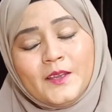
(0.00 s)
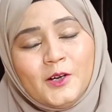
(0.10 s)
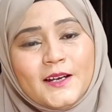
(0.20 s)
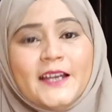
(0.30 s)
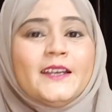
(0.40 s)

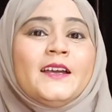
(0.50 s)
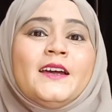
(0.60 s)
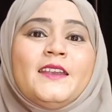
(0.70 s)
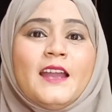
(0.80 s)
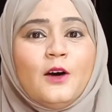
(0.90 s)
Alright,
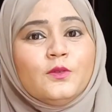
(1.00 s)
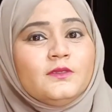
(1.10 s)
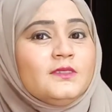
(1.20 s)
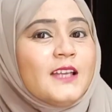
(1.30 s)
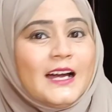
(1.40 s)
now
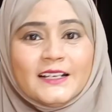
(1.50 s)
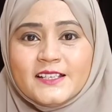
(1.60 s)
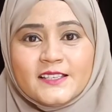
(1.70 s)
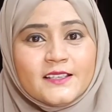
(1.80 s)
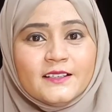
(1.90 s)

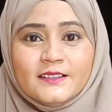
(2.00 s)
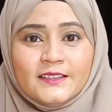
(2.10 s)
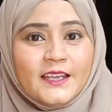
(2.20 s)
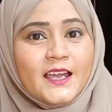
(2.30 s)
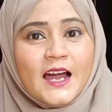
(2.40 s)
that's
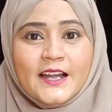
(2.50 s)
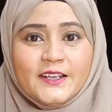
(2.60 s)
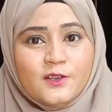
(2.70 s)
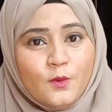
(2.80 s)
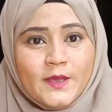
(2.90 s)
they are
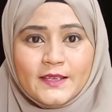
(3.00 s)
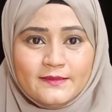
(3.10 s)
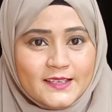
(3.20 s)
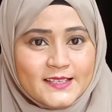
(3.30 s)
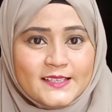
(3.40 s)

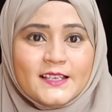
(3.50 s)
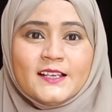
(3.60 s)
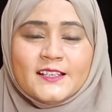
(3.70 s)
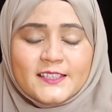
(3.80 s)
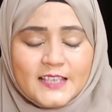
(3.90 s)
doing this
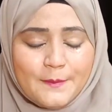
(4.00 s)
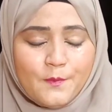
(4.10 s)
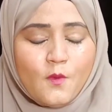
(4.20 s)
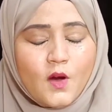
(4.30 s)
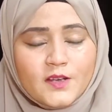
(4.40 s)

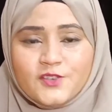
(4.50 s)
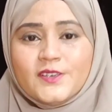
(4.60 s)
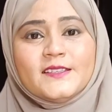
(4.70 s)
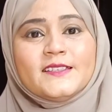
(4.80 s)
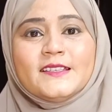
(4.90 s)

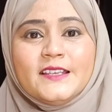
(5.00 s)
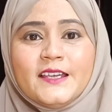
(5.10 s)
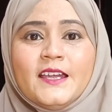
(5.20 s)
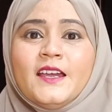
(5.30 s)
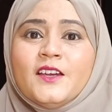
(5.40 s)
subconsciously.